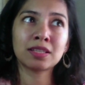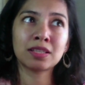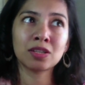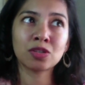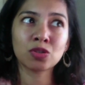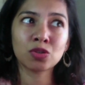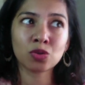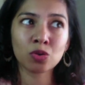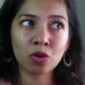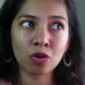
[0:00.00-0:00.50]
The
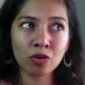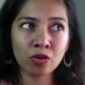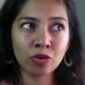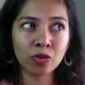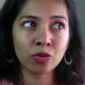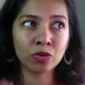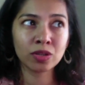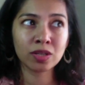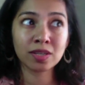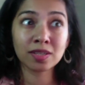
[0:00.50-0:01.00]

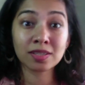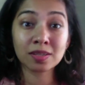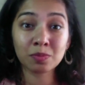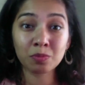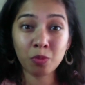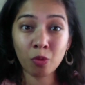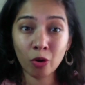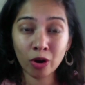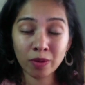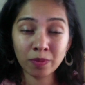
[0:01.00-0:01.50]
sorrow, the
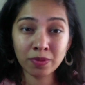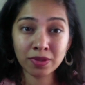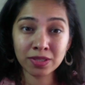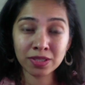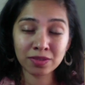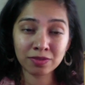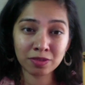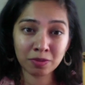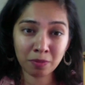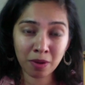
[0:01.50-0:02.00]
disappointments
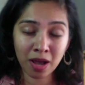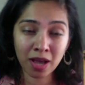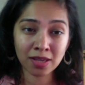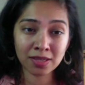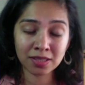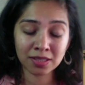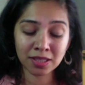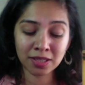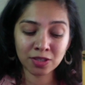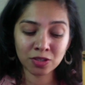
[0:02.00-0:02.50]
of the
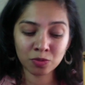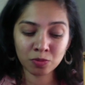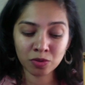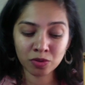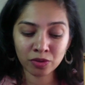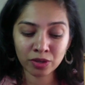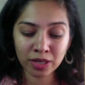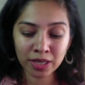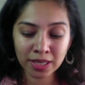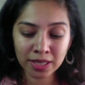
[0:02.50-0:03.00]
past need to be
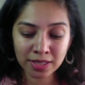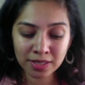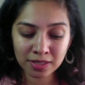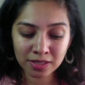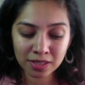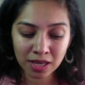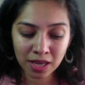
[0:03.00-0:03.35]
released.